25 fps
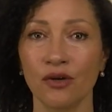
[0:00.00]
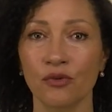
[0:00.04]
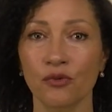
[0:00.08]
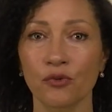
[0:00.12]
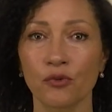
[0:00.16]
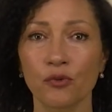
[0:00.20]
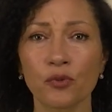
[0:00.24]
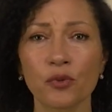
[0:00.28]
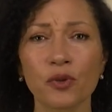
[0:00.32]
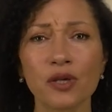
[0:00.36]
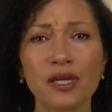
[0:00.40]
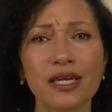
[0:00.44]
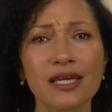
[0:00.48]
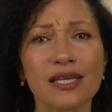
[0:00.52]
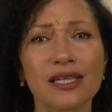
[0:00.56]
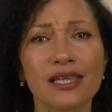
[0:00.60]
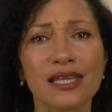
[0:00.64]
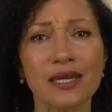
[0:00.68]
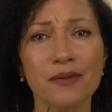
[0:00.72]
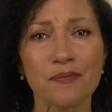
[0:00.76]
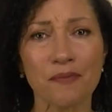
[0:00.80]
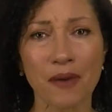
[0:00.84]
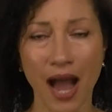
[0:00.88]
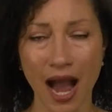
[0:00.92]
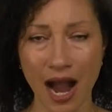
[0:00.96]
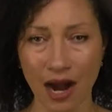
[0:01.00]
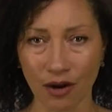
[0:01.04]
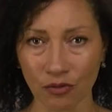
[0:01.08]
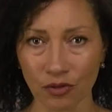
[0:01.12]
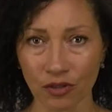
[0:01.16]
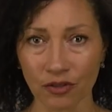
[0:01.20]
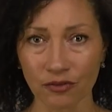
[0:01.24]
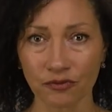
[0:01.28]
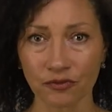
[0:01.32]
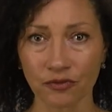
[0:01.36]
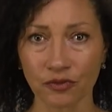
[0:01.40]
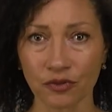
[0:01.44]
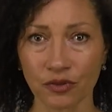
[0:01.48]
really
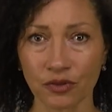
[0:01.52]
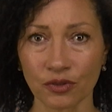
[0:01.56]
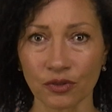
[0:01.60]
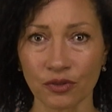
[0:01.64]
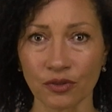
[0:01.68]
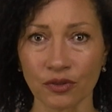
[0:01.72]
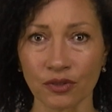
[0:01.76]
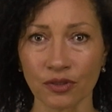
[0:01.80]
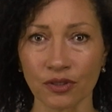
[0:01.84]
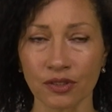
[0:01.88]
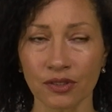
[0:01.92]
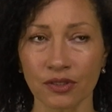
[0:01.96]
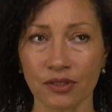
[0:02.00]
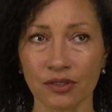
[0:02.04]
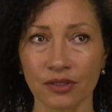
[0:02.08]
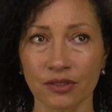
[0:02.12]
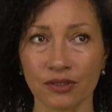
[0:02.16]
powerful,